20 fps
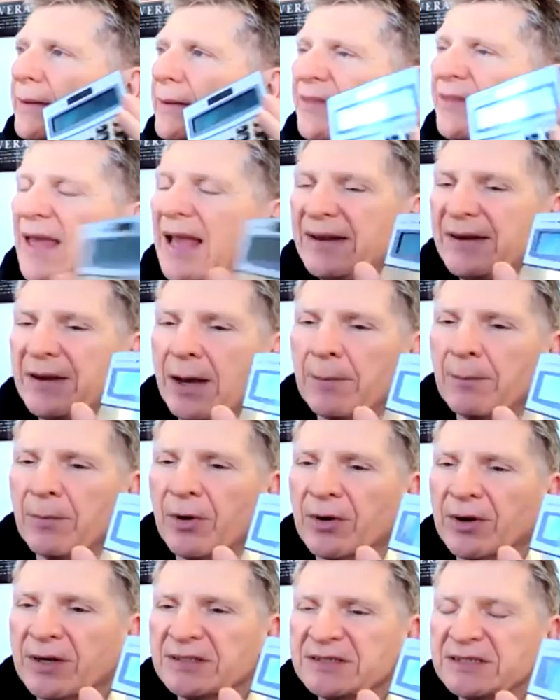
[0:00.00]
that
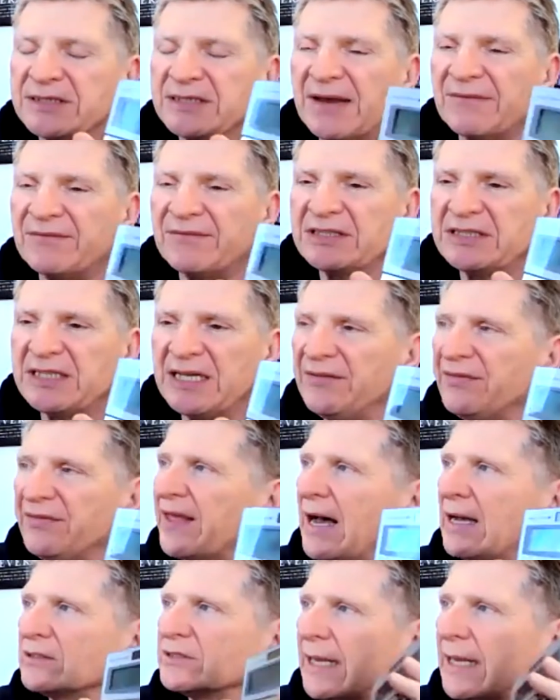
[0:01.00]
number is
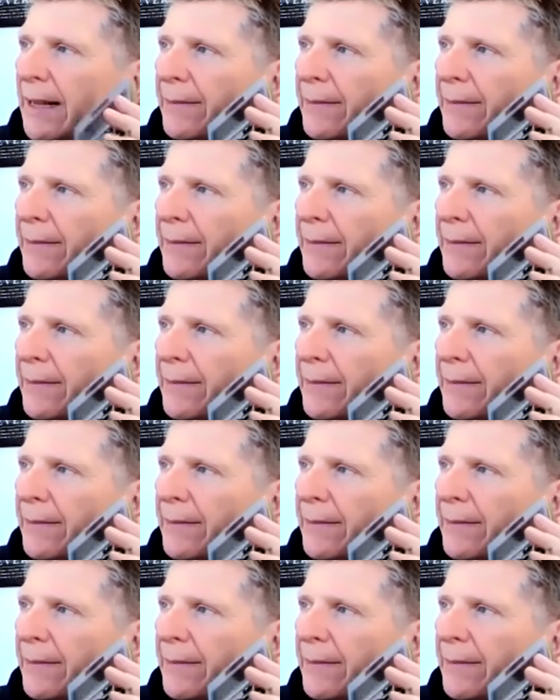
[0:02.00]
17,000.